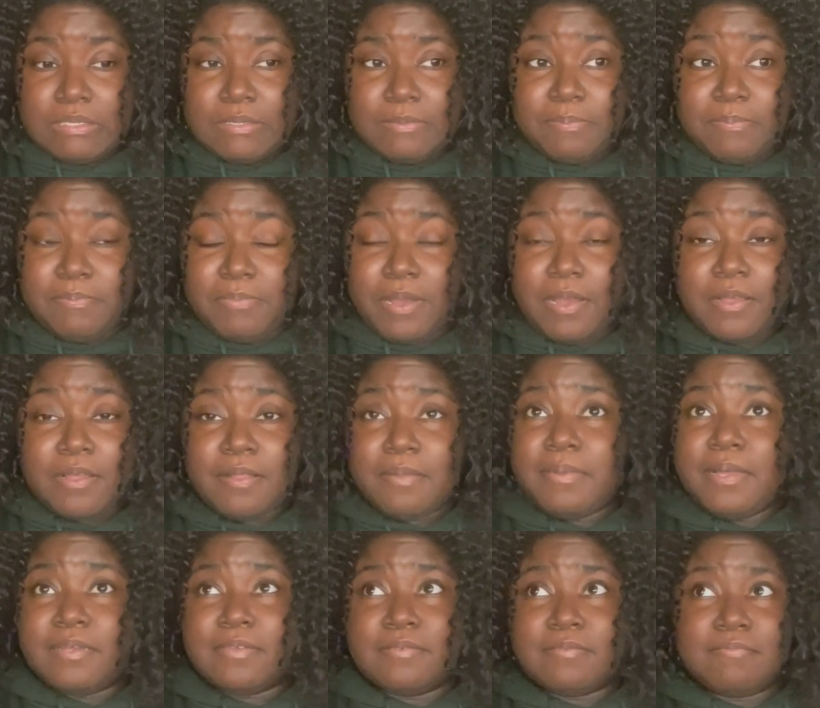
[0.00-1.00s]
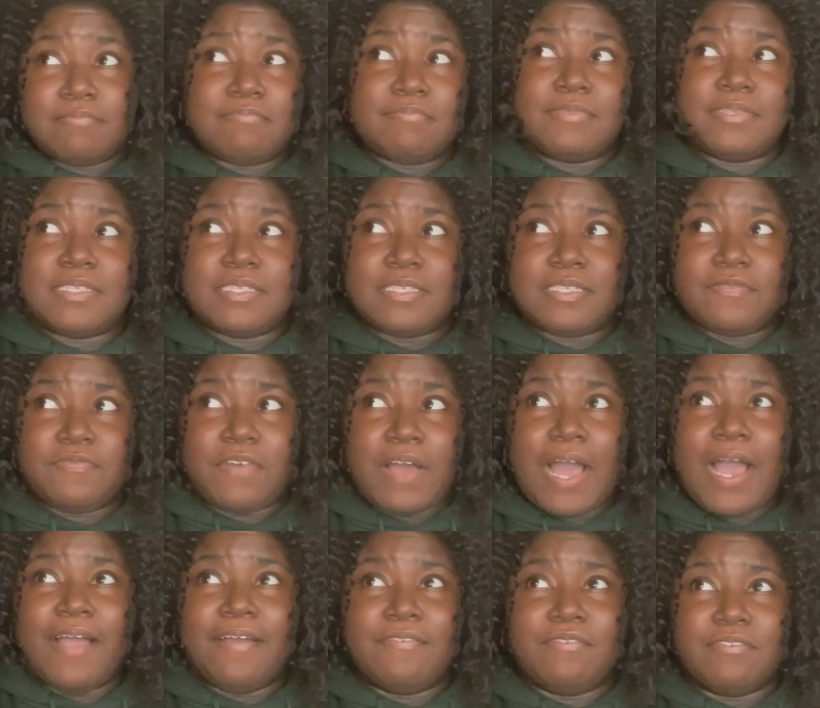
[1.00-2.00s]
probably about
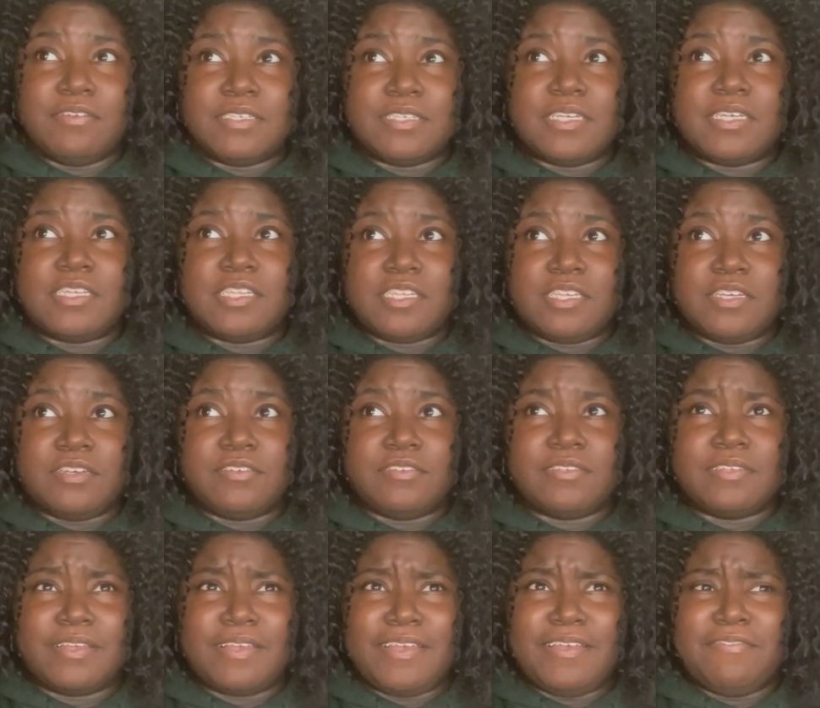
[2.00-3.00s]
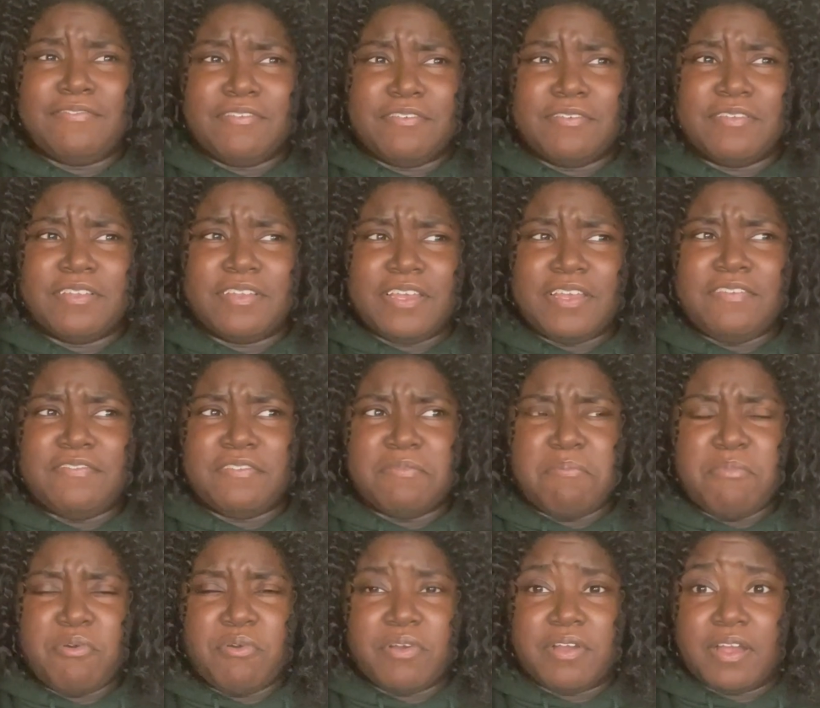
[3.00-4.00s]
5 or 6 years, or even
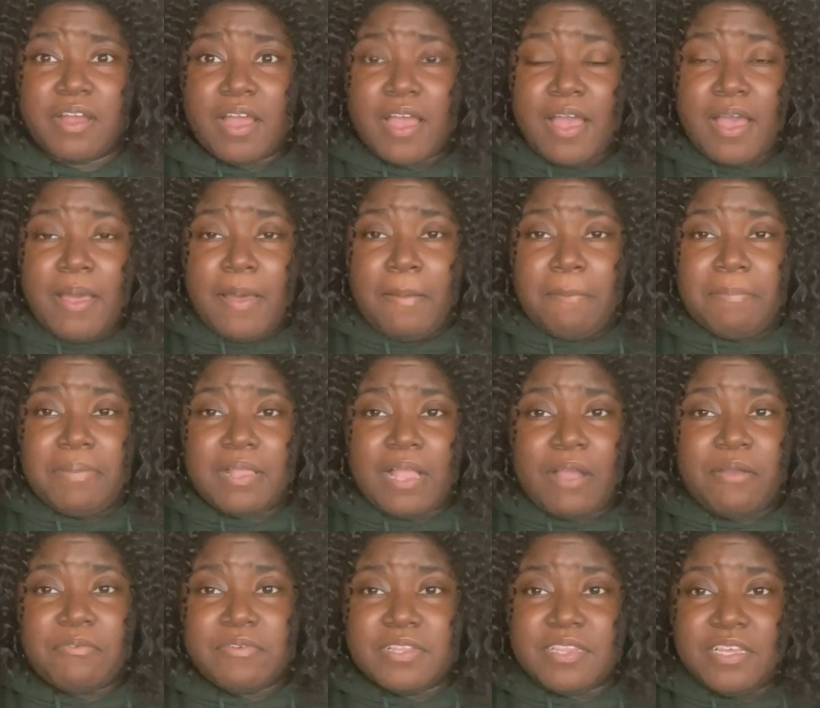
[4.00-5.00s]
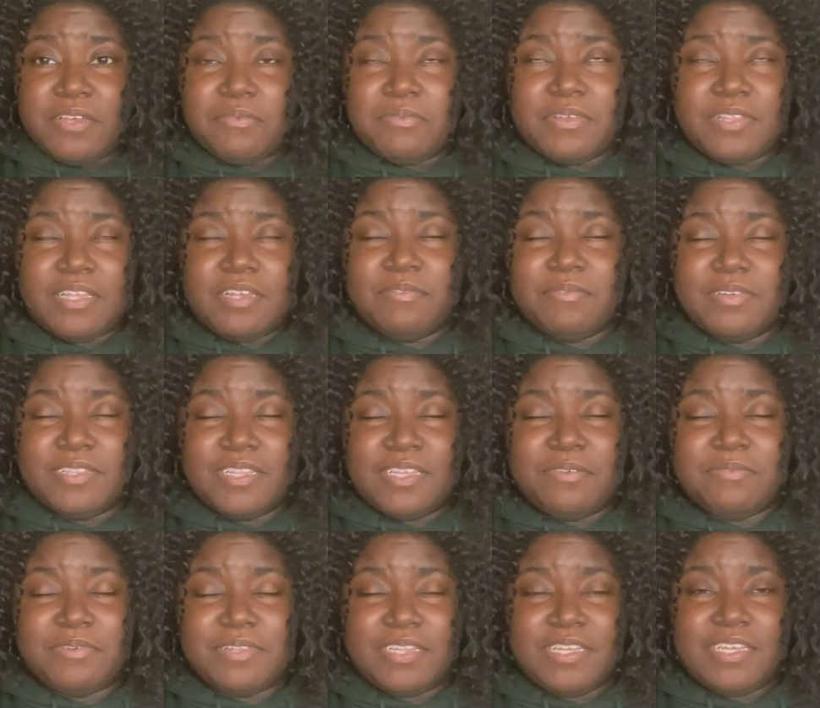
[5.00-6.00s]
more. But I
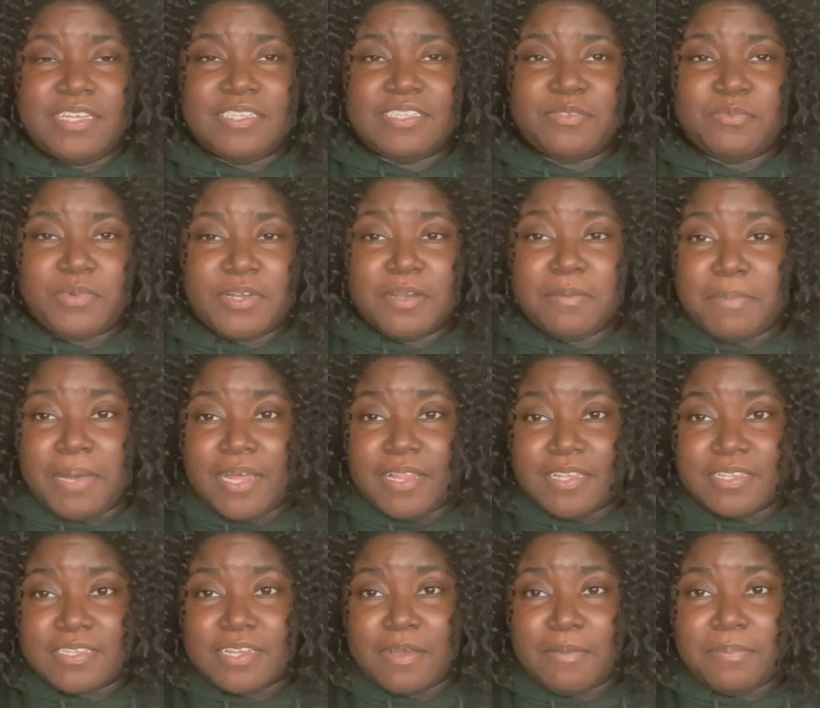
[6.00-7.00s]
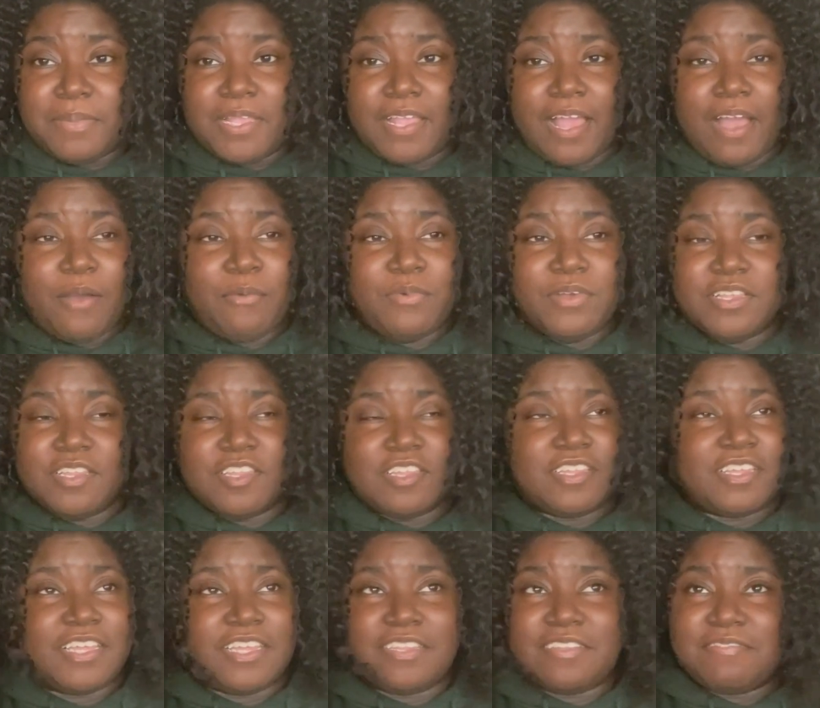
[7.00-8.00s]
really swear by this company. I
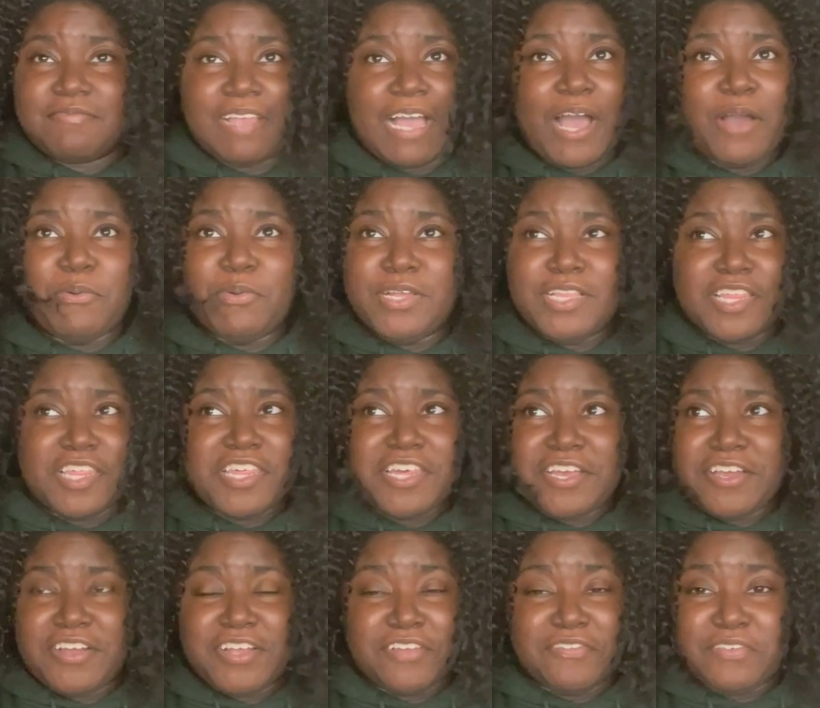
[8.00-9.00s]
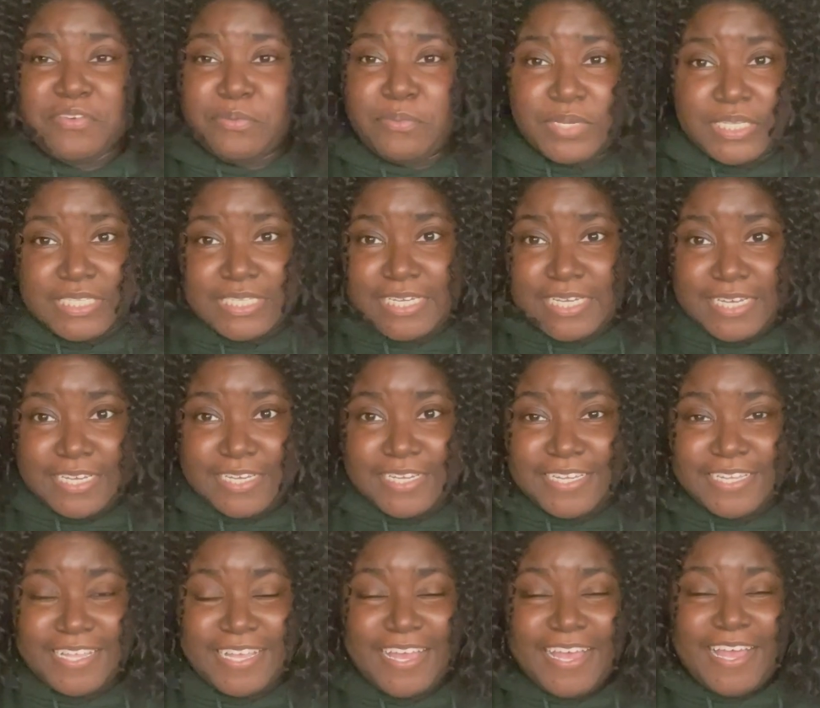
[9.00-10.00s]
wouldn't share it if it wasn't
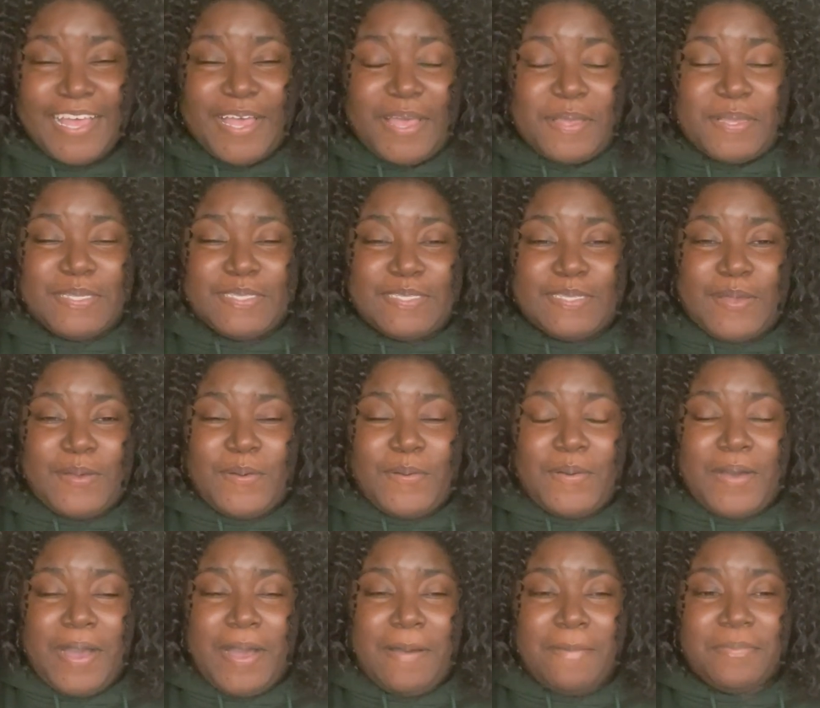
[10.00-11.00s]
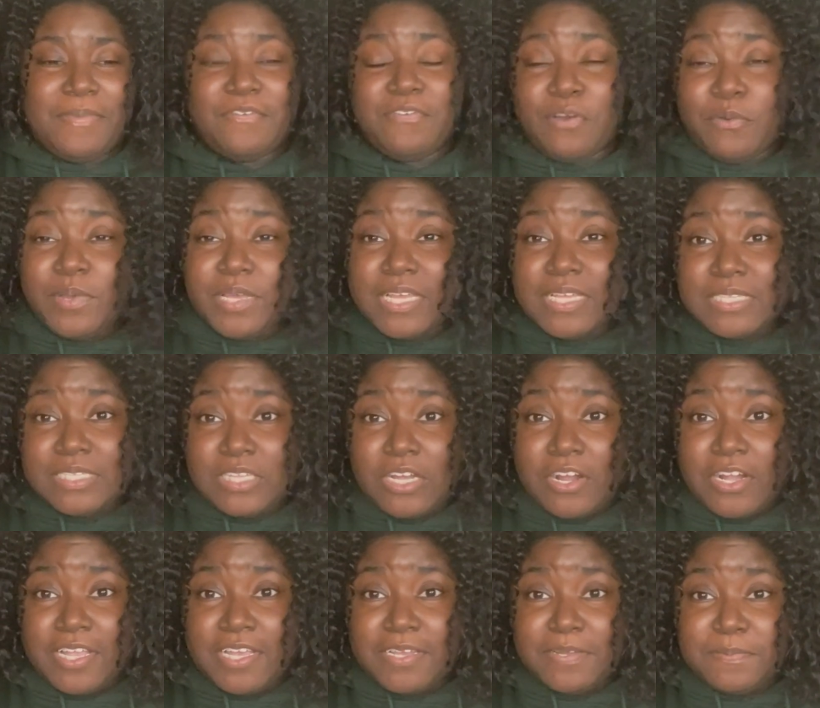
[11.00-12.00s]
good. So before we get
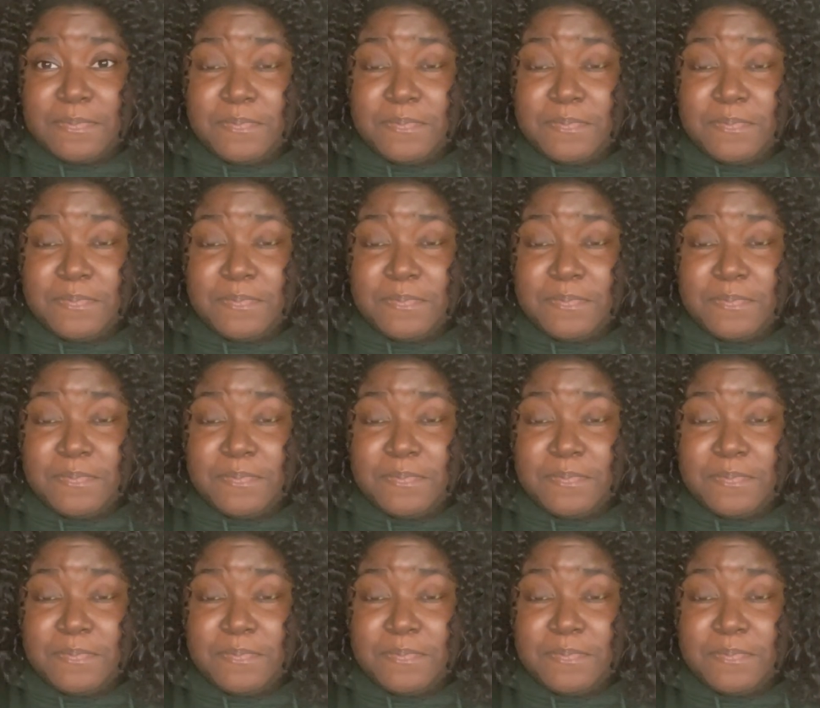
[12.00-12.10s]
started,